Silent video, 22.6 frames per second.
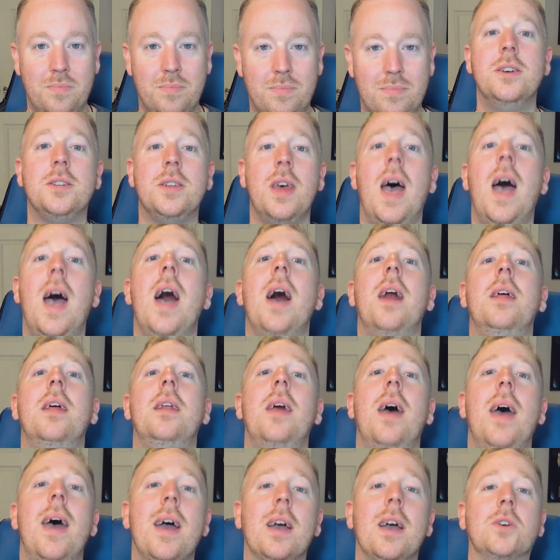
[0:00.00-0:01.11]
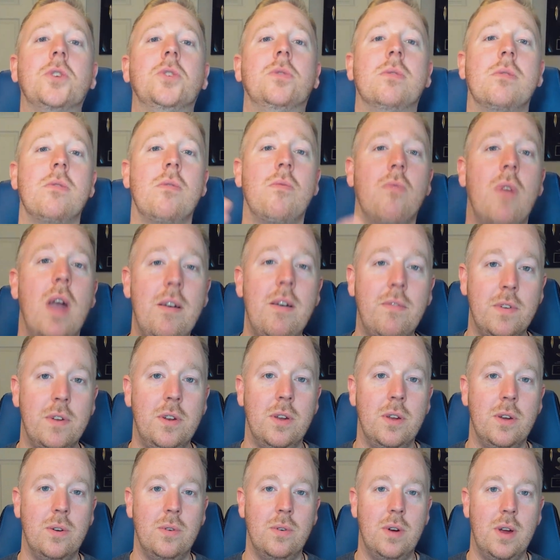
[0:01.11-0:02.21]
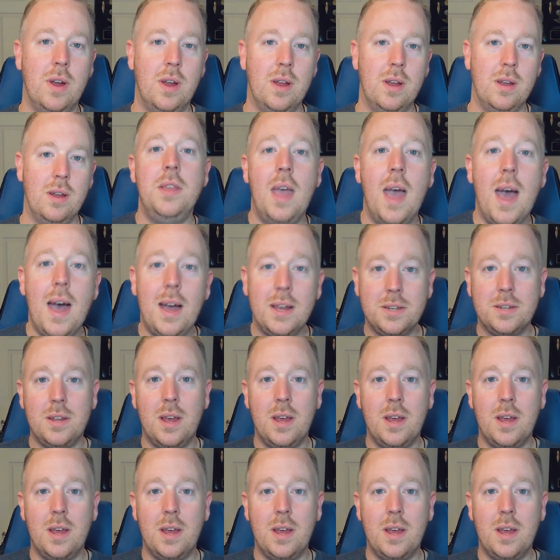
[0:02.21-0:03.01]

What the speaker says: This added extra revenue to the